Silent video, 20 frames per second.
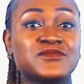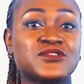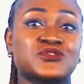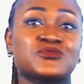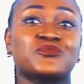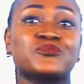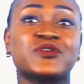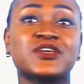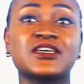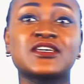
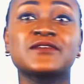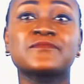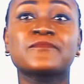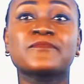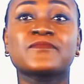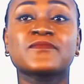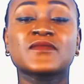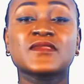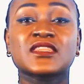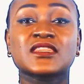to be
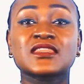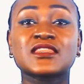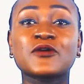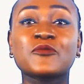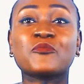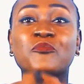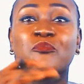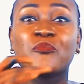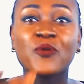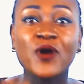the
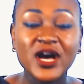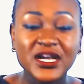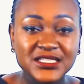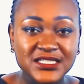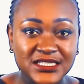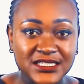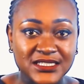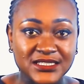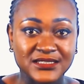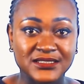
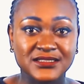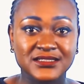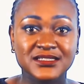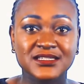body,